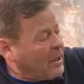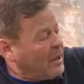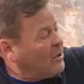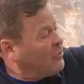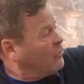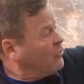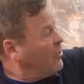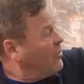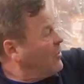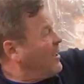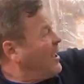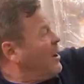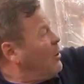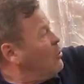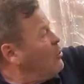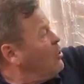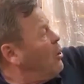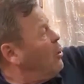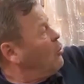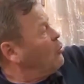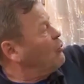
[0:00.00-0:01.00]
So the
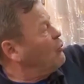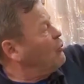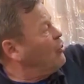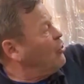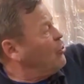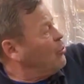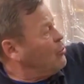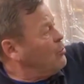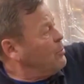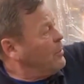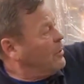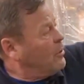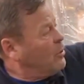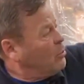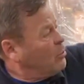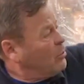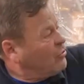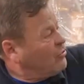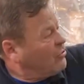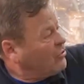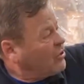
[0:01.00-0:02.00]
alcohol tube
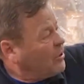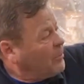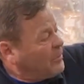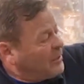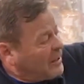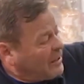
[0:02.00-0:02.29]
which is coming